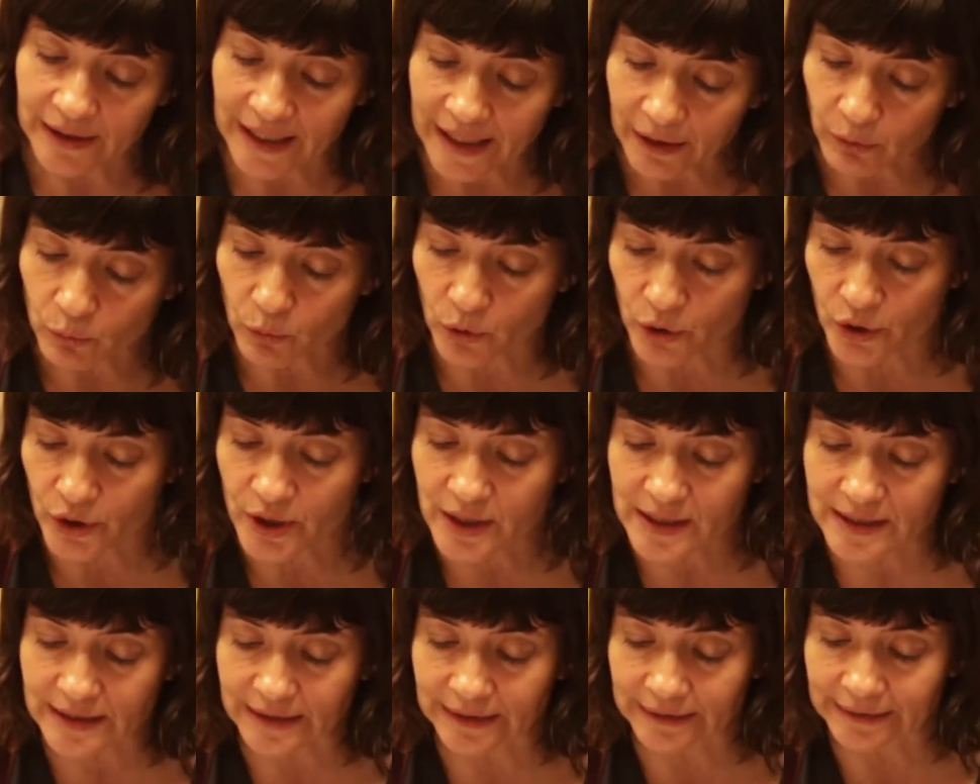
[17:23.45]

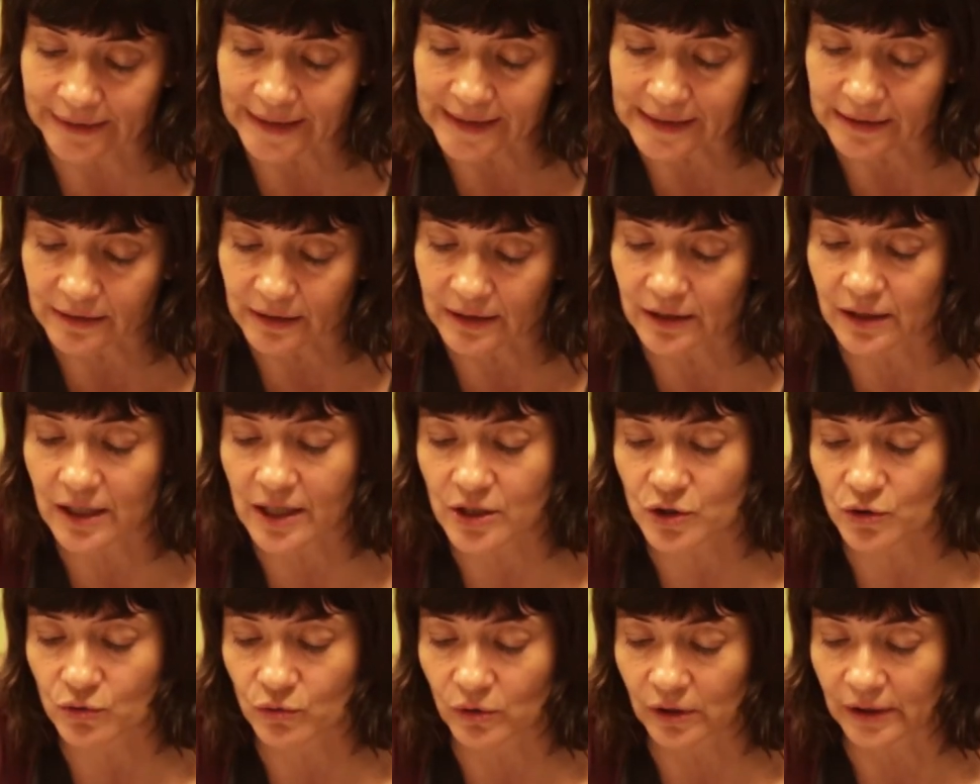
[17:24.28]
networks in late
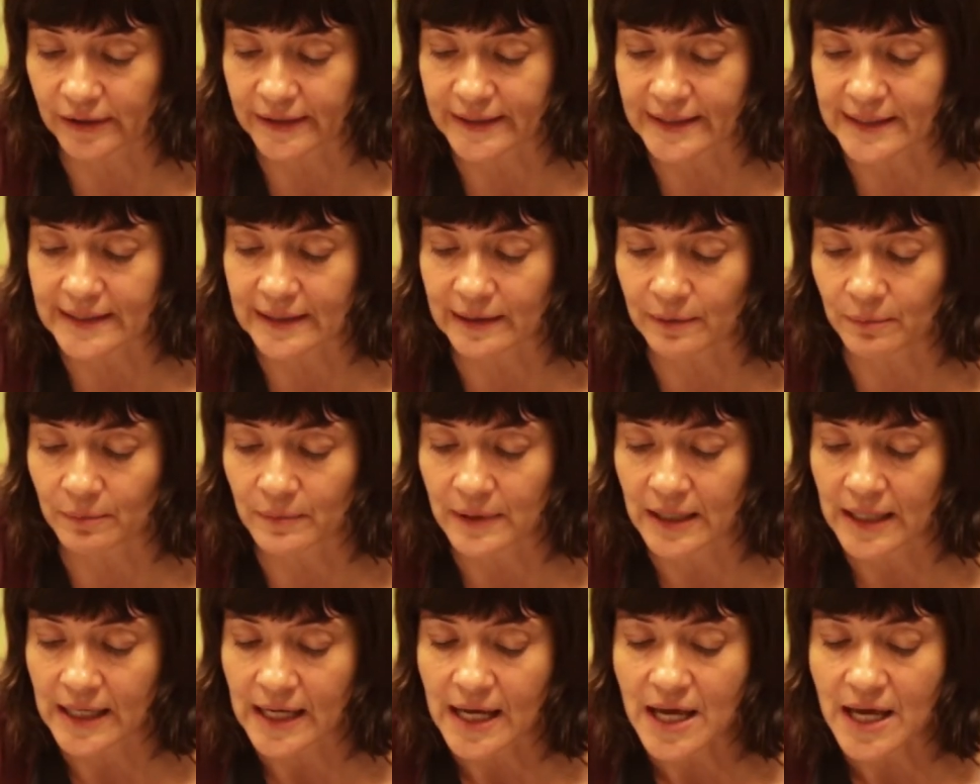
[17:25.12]
industrialism